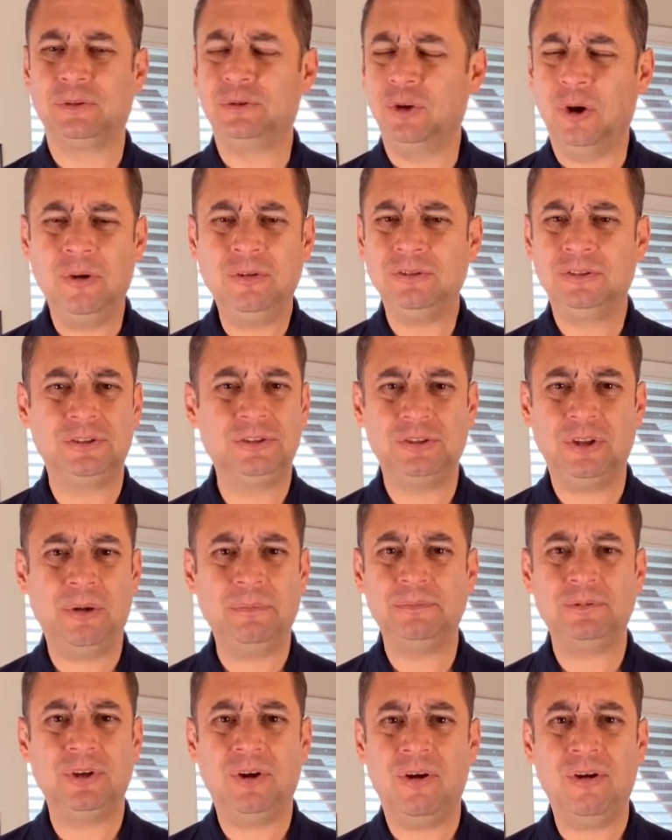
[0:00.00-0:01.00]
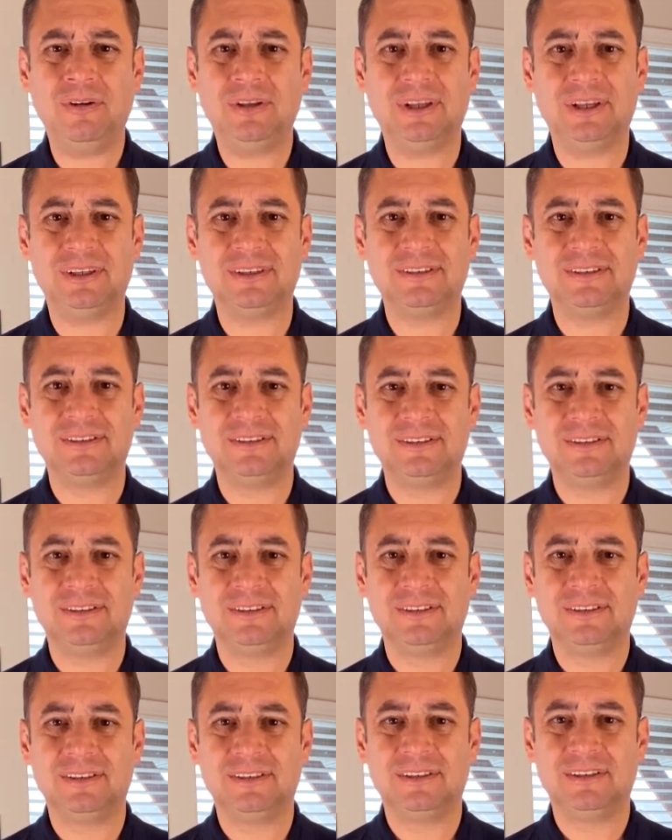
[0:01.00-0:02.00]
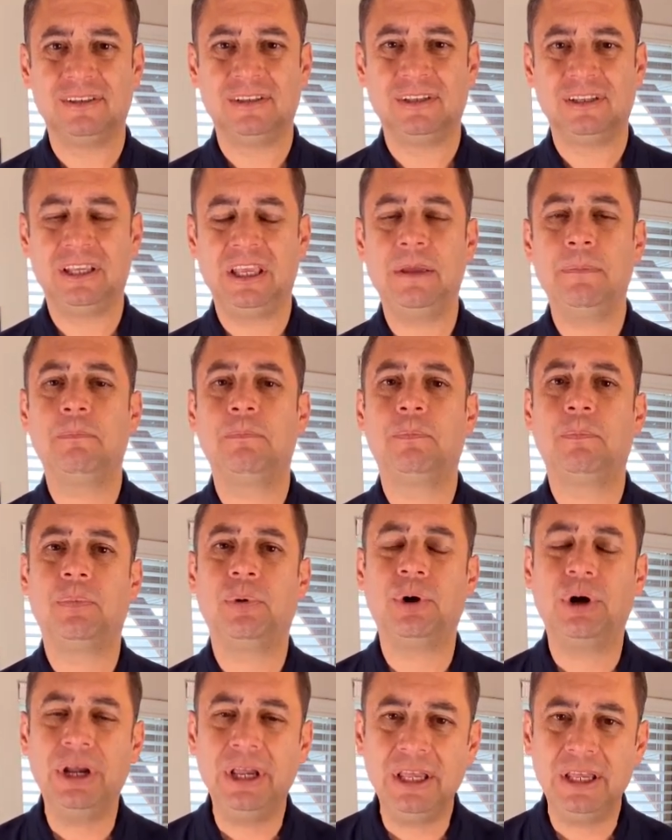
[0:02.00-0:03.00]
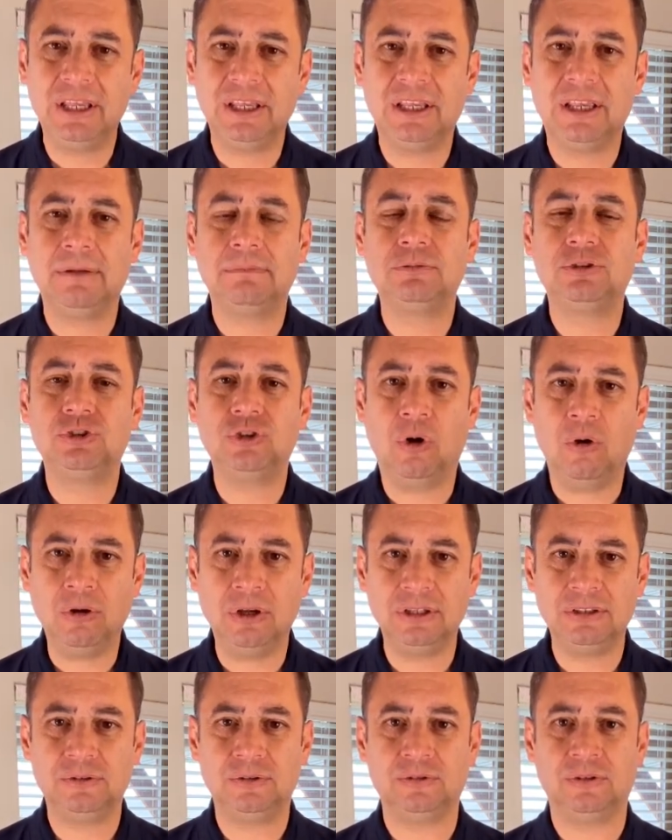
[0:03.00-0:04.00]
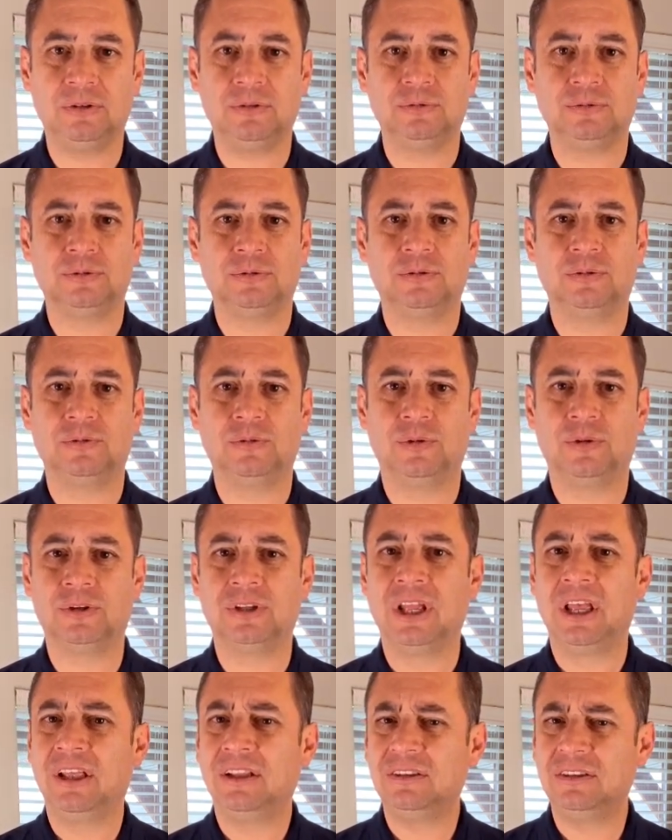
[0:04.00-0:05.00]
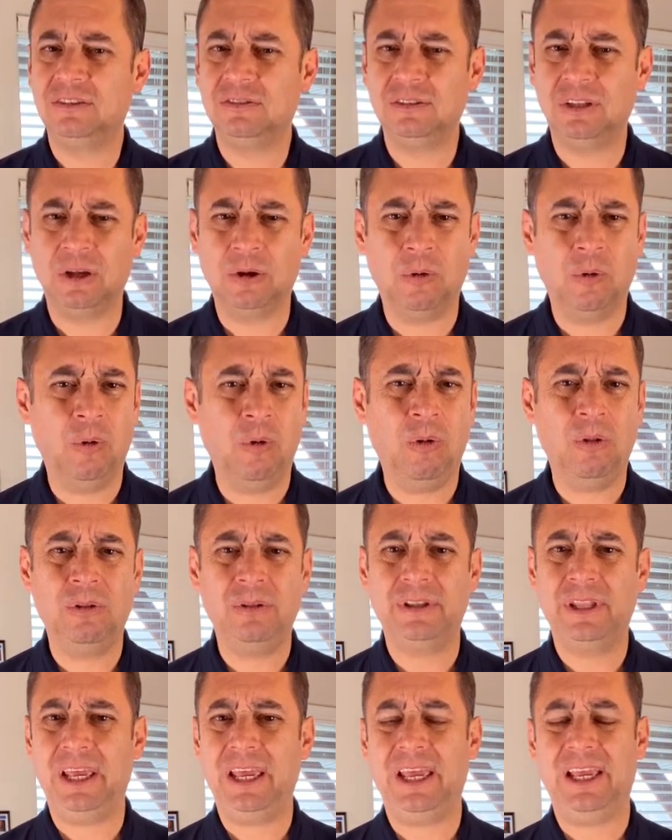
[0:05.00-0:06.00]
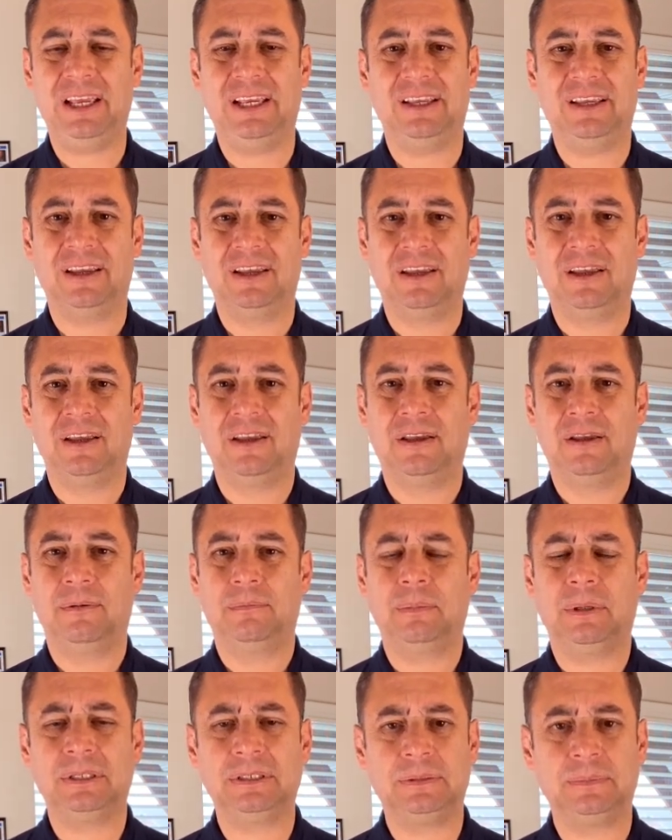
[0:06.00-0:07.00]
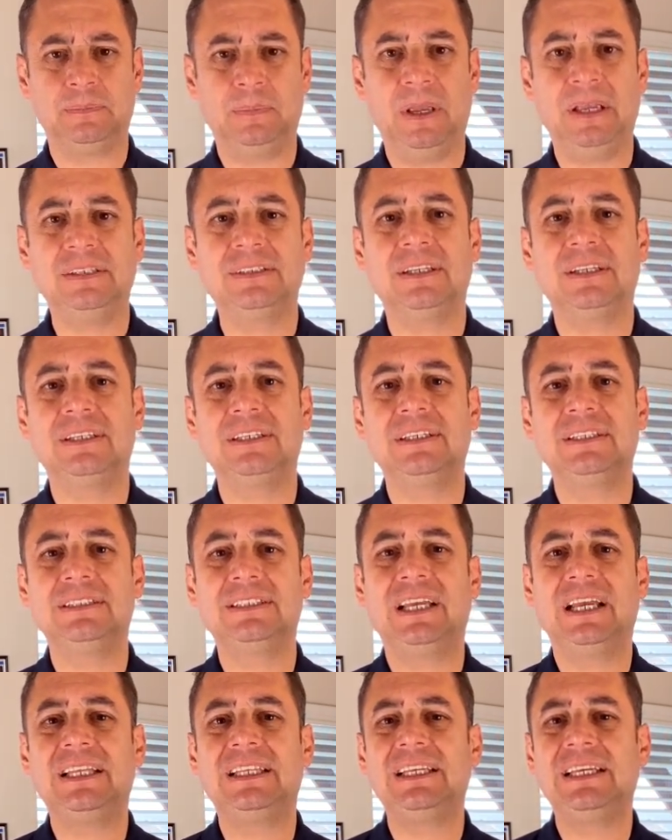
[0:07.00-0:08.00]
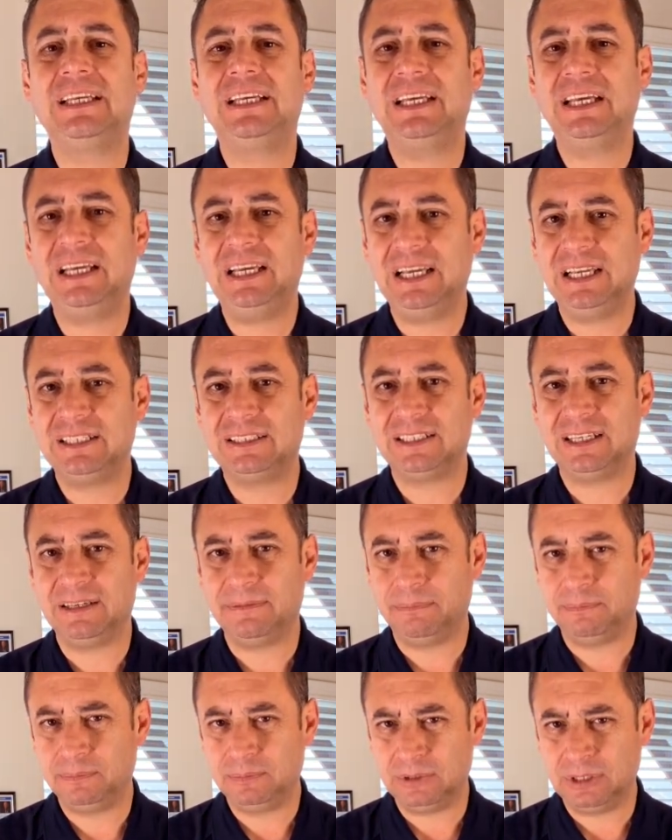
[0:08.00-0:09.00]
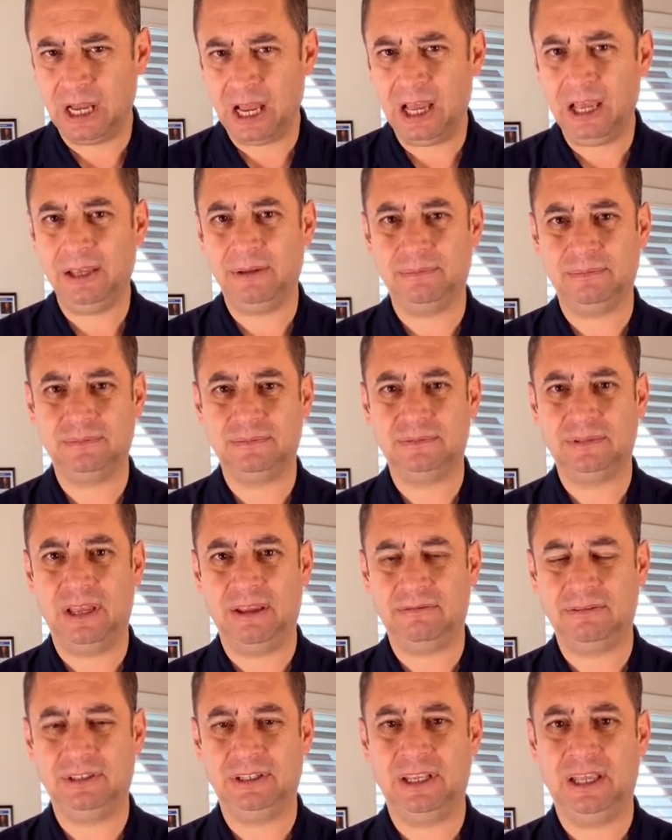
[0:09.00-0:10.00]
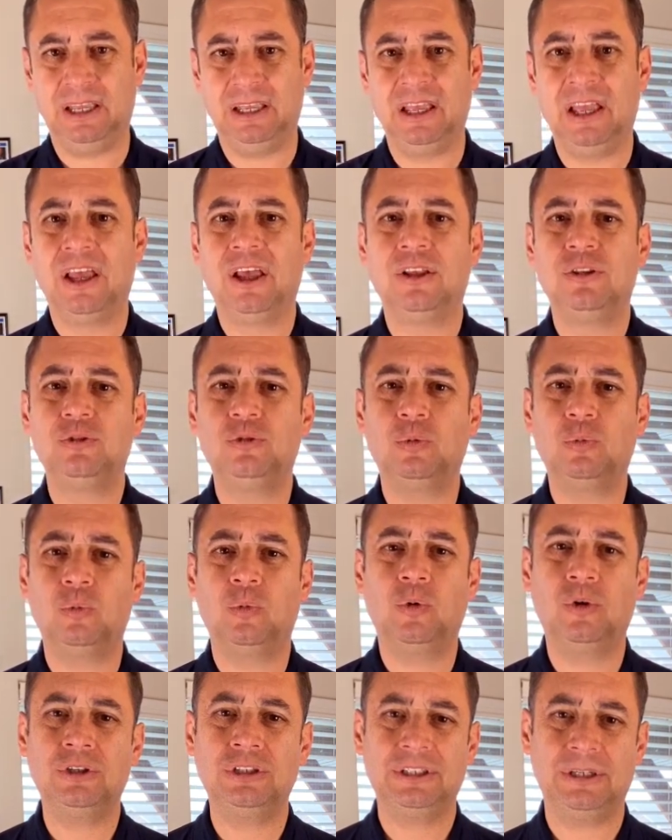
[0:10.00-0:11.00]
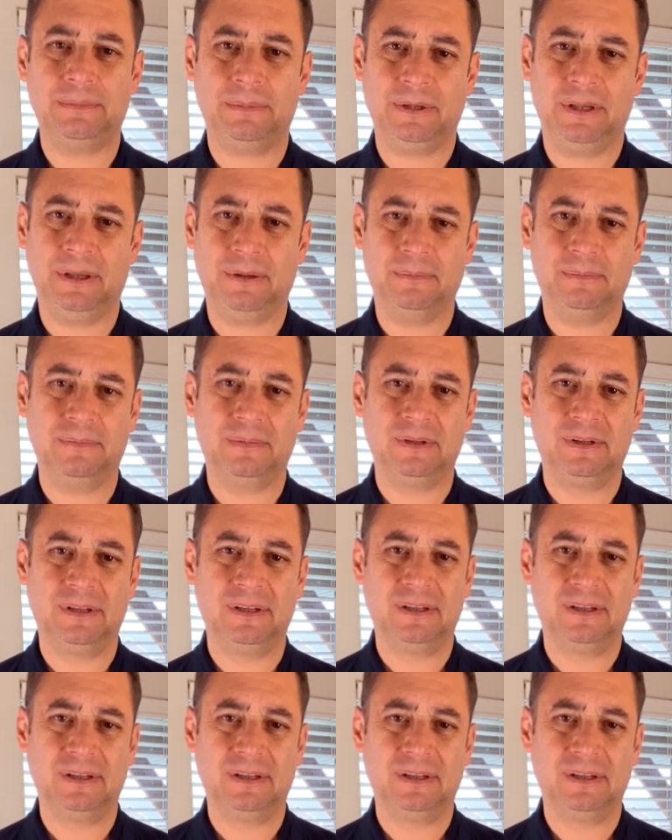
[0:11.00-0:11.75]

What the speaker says: Don't stop talking. Keep praying. Keep talking to the good Lord the whole day, but especially dedicate a time every day to worship Him.